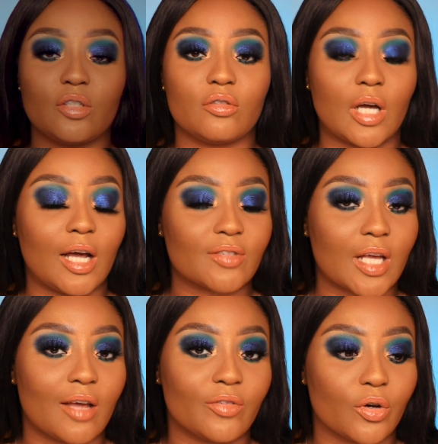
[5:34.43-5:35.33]
do not have to
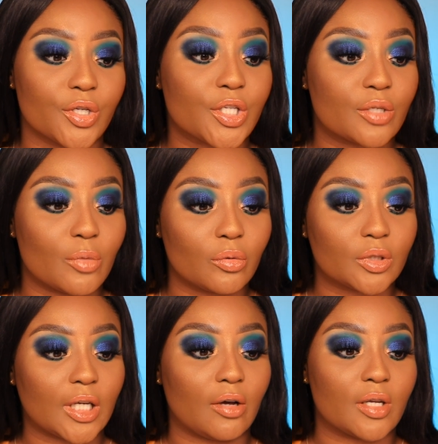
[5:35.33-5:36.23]
have yours
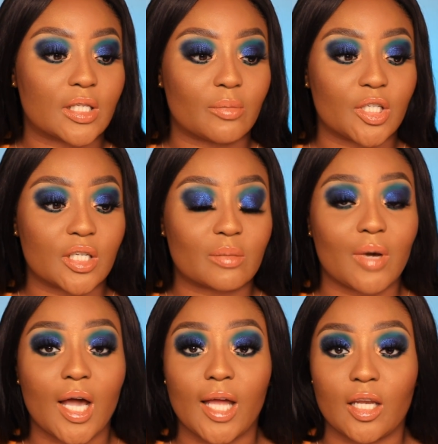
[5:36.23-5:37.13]
smoked out as much as
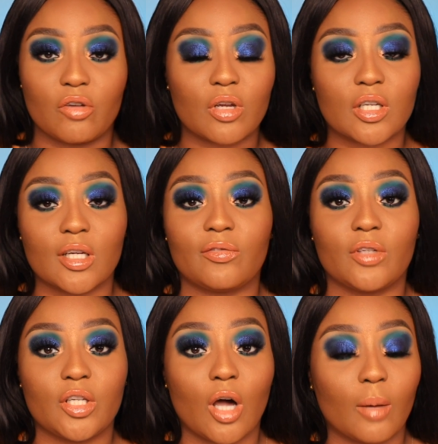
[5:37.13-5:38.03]
mine, and you can
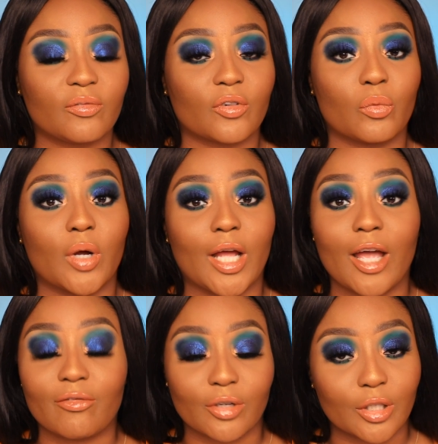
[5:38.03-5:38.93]
definitely opt for
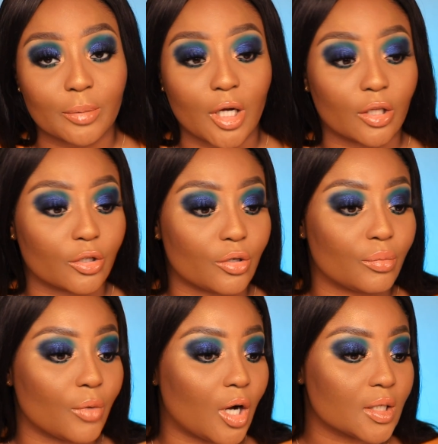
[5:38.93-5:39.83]
whatever lip color you
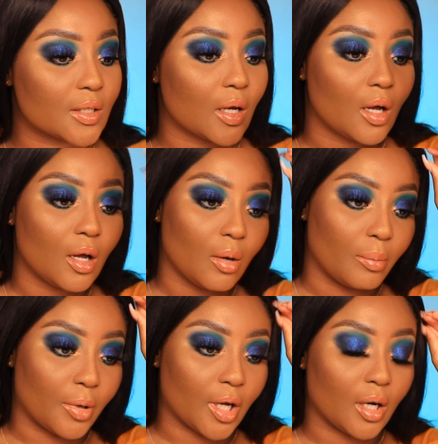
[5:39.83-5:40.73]
want.
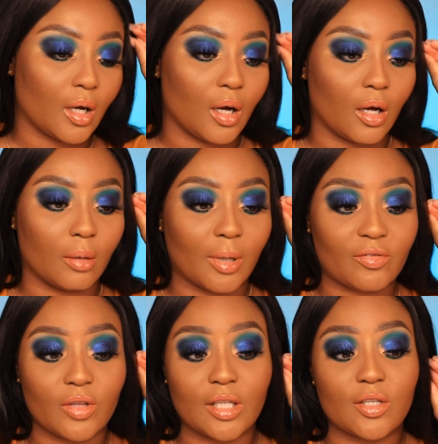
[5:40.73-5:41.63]
But I
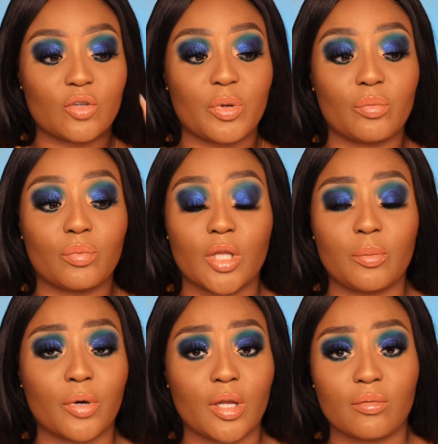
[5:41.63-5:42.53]
feel like this would be really
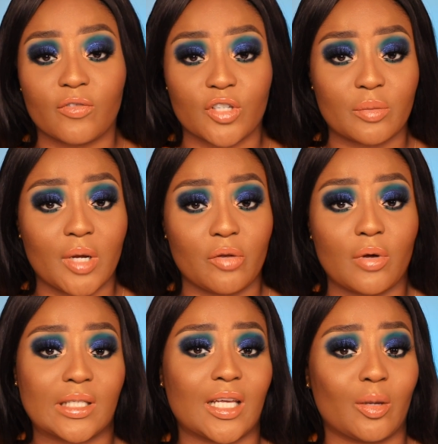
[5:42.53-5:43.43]
pretty for somebody who
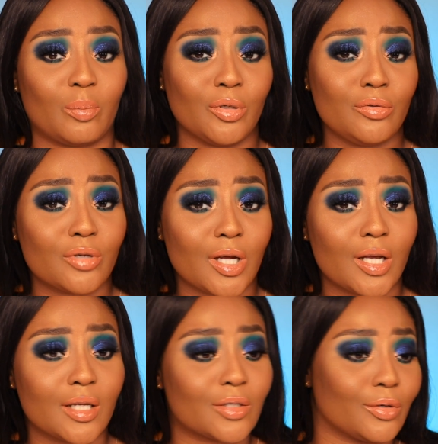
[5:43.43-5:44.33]
has like a blue
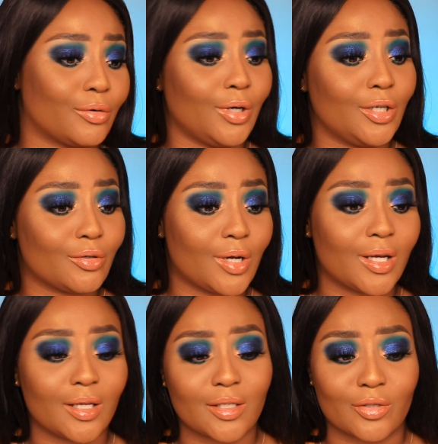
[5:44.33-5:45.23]
dress or a green
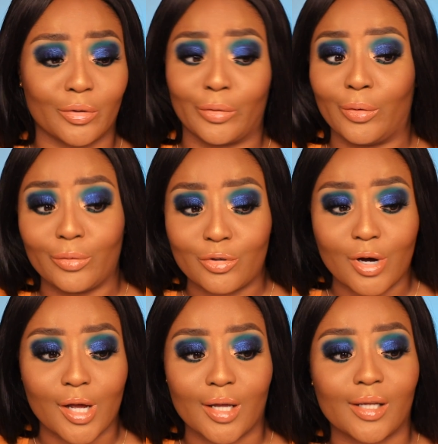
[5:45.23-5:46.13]
dress or a gold
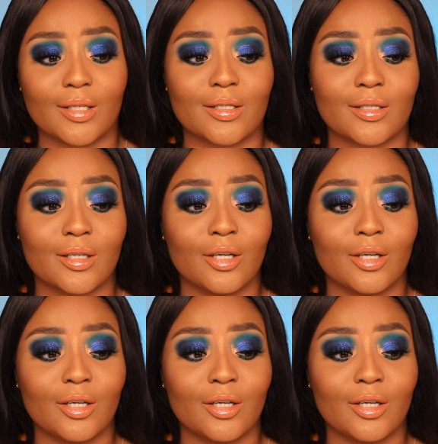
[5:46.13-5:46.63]
dress